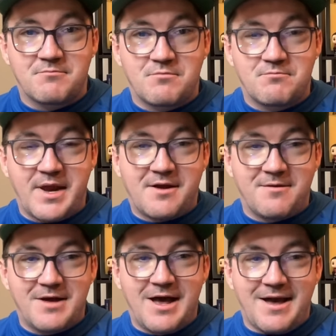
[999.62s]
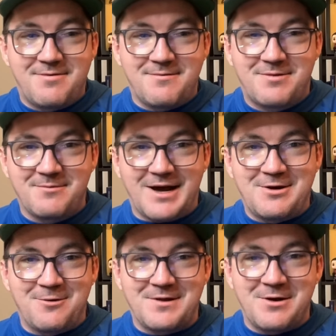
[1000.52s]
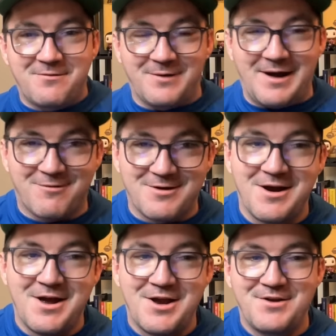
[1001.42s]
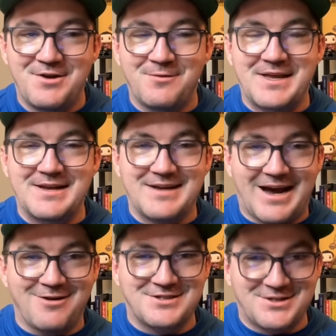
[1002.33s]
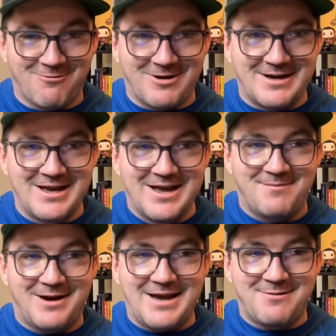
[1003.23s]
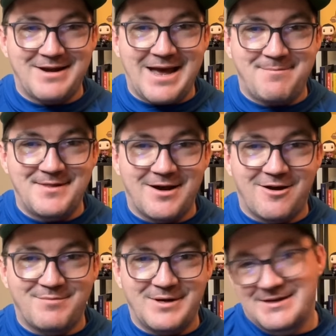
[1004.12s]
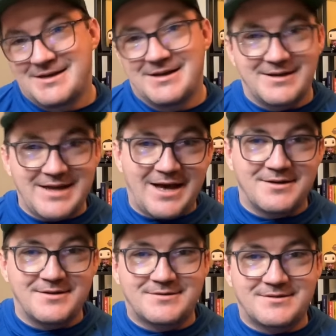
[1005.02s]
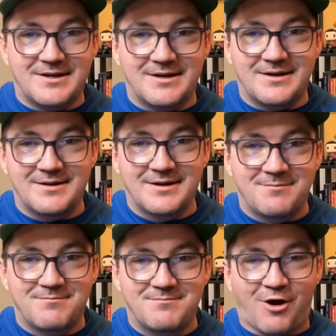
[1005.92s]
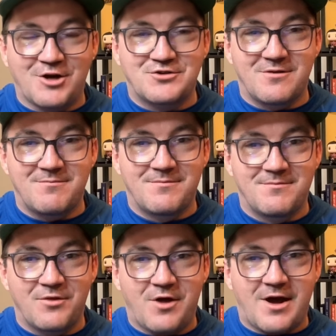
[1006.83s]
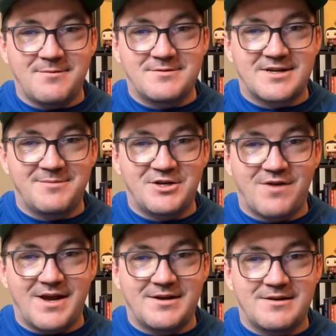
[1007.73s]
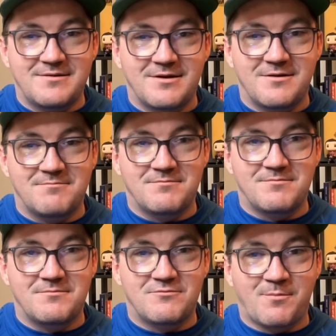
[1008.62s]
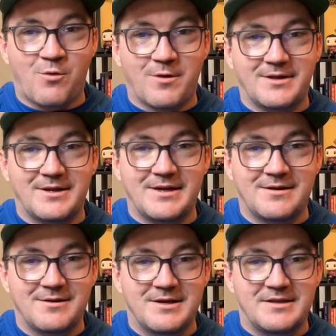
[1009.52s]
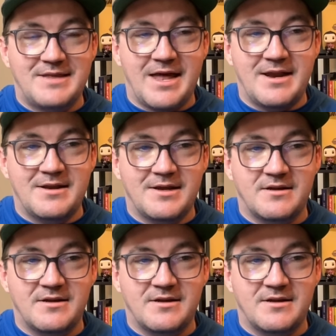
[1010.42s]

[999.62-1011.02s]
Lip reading: We can, I don't know if we'll ever know the entire story behind what happened there, but yeah, it's Marstrom thought he was going to be traded reportedly, then